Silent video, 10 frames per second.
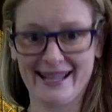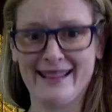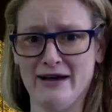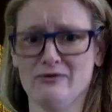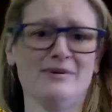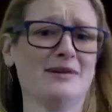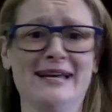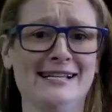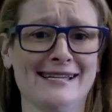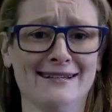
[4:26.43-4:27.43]
That would be
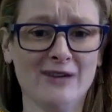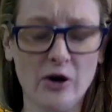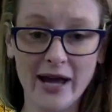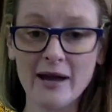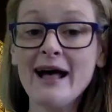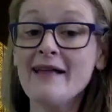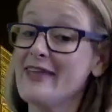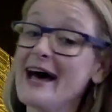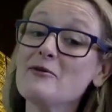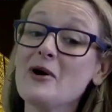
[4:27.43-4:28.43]
amazing, okay?
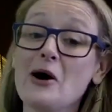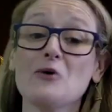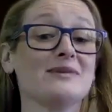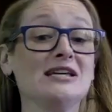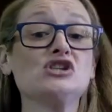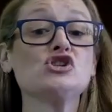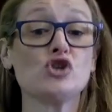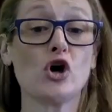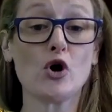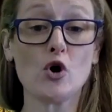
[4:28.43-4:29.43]
That will help me
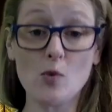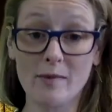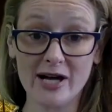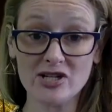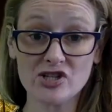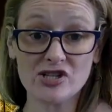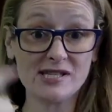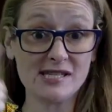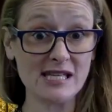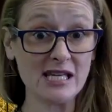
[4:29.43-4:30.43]
so much to
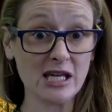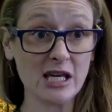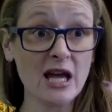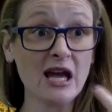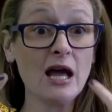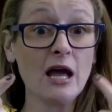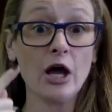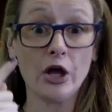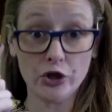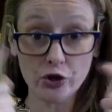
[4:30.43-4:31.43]
see
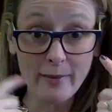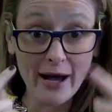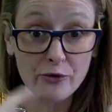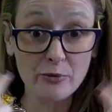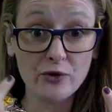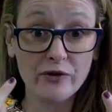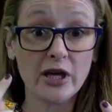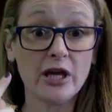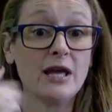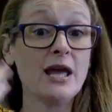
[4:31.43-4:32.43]
your mouth
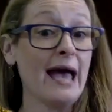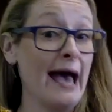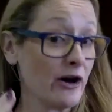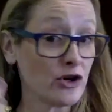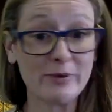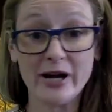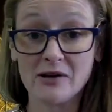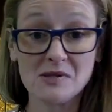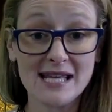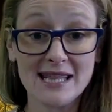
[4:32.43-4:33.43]
moving, how you're
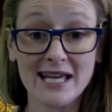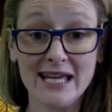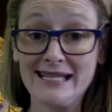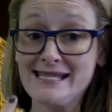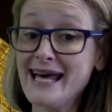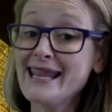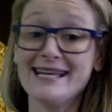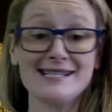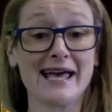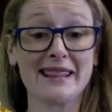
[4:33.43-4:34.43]
pronouncing things
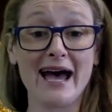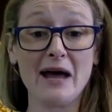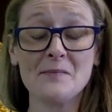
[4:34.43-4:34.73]
like that.